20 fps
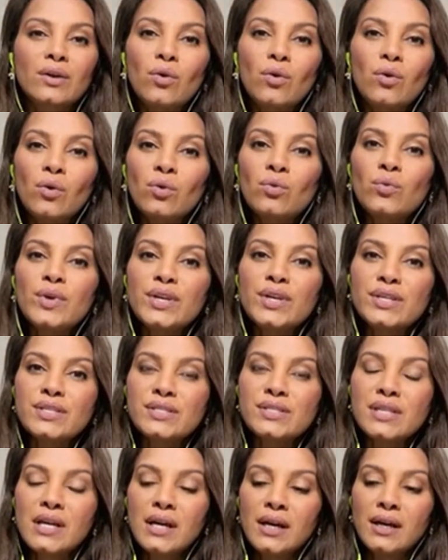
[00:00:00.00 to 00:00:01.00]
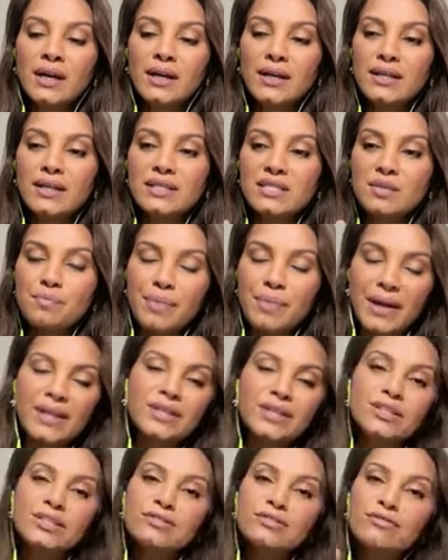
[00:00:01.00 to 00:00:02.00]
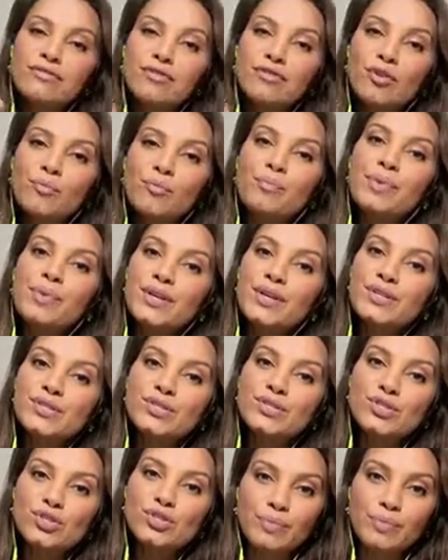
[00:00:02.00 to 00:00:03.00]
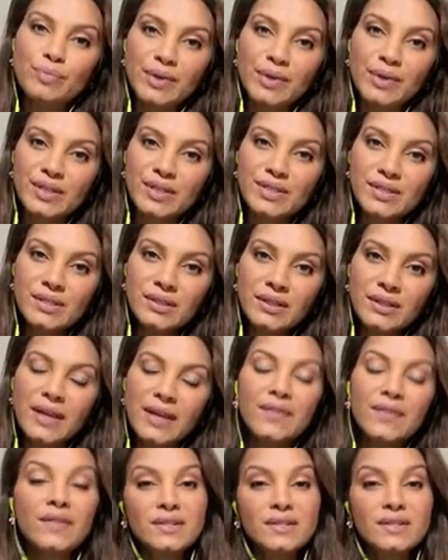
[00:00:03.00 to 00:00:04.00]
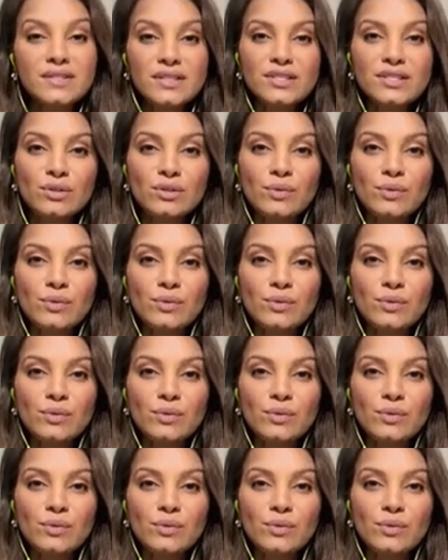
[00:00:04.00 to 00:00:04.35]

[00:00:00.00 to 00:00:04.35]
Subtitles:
it always is dependent from person to person and their